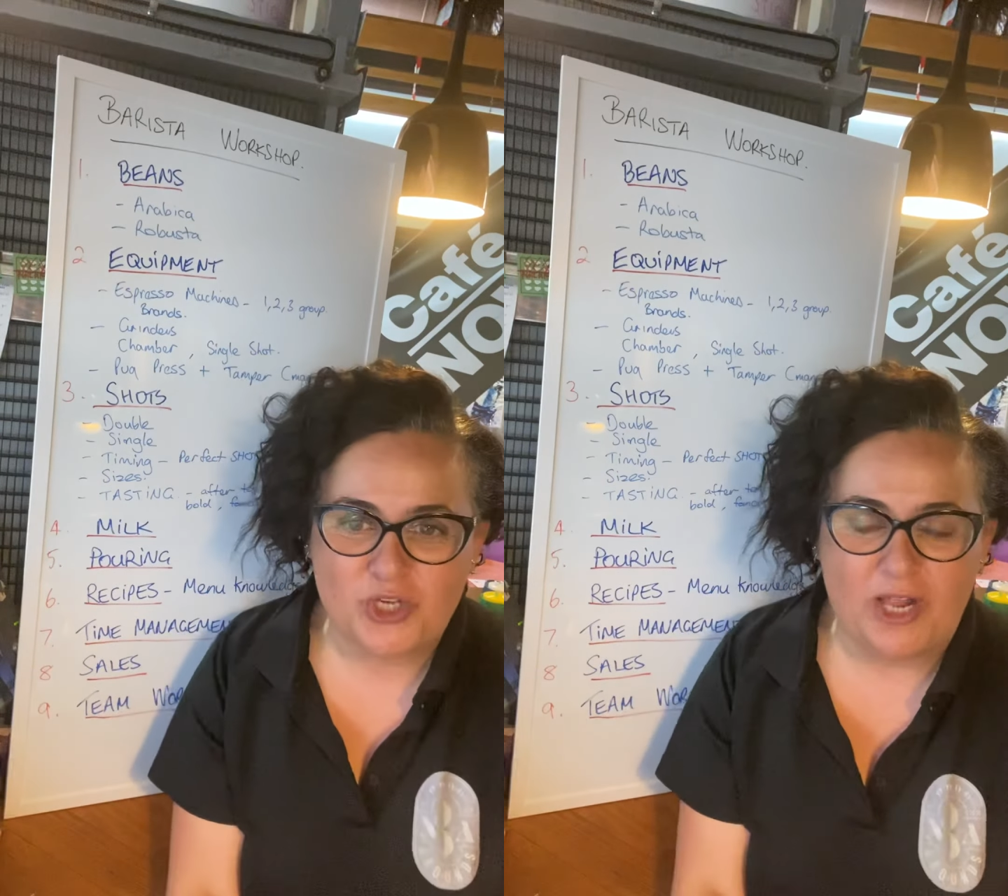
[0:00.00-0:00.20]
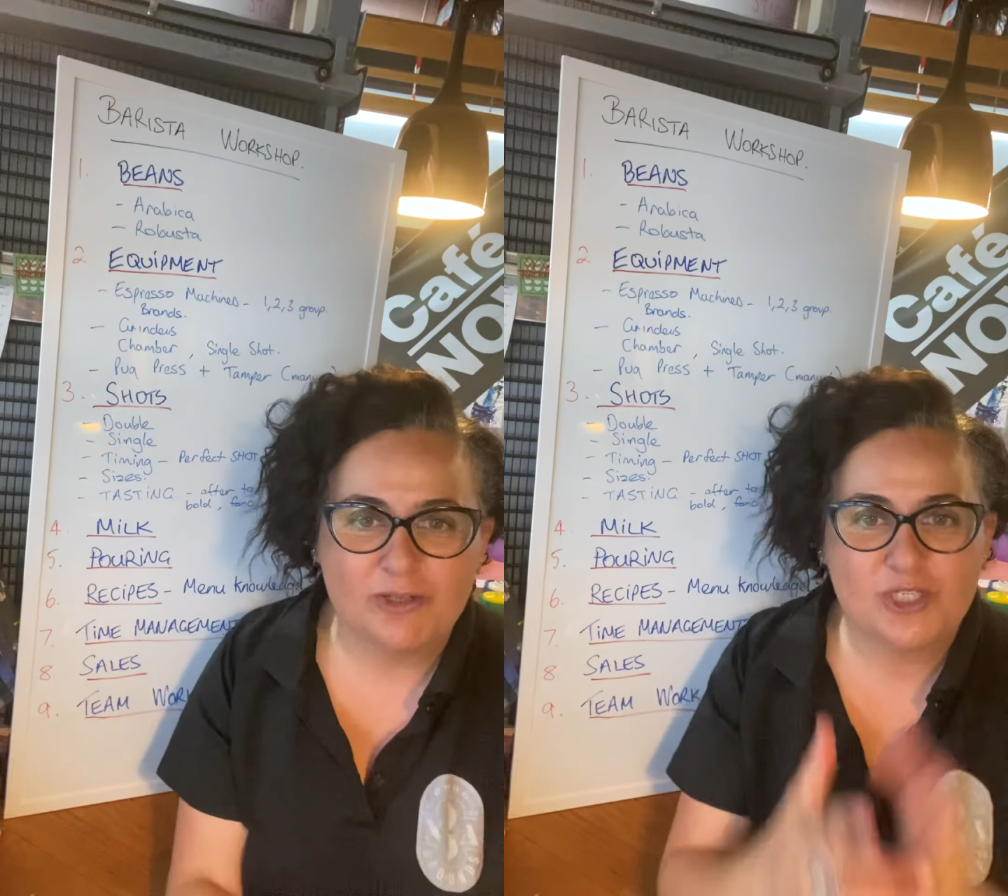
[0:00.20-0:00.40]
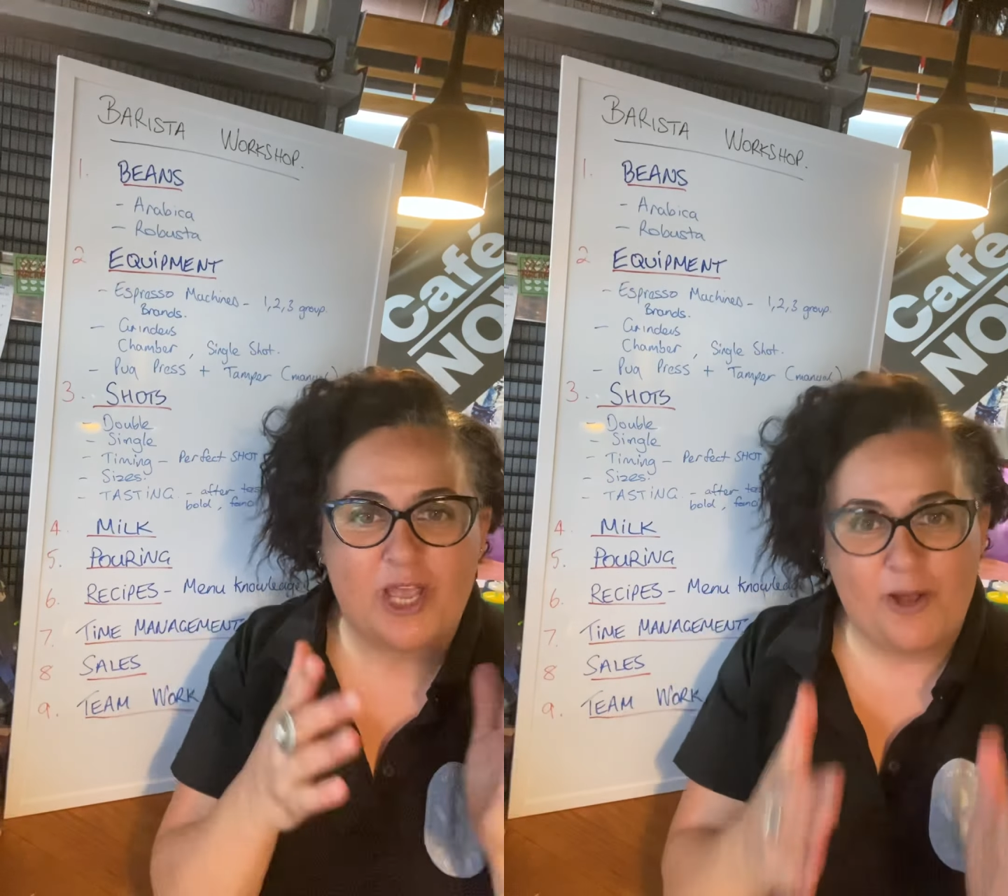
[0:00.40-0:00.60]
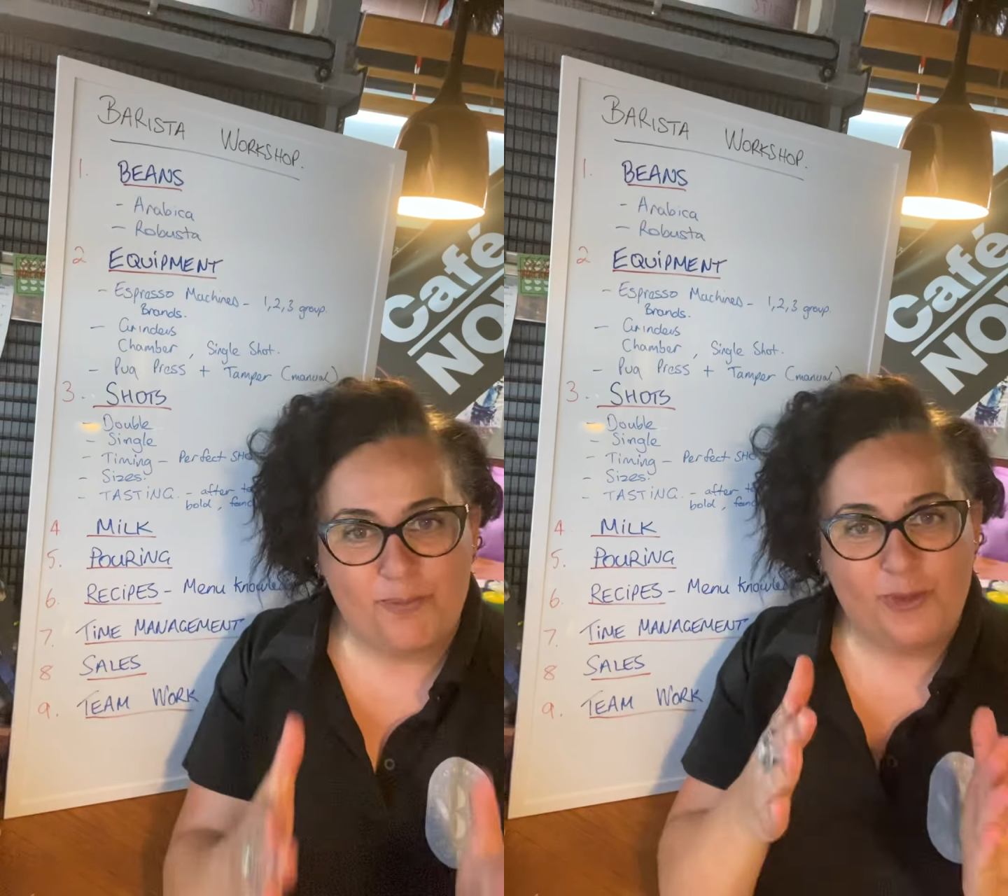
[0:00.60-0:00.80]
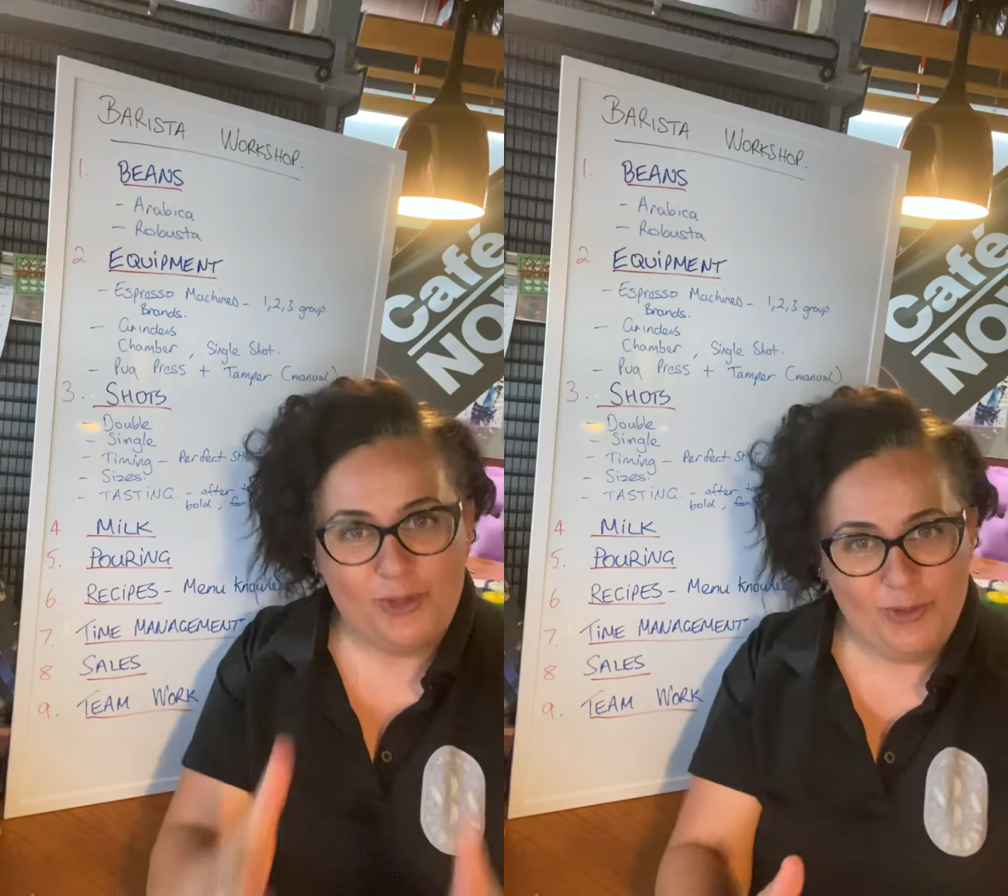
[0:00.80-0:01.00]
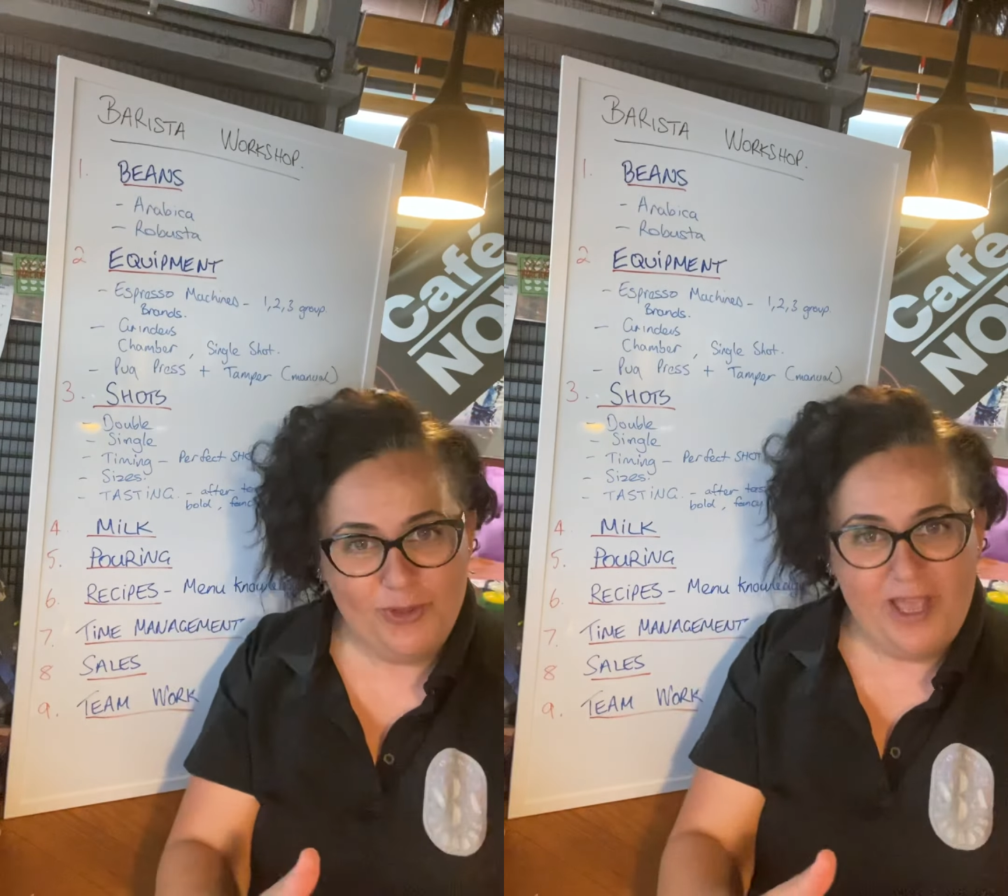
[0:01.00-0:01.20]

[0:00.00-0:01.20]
channel to help you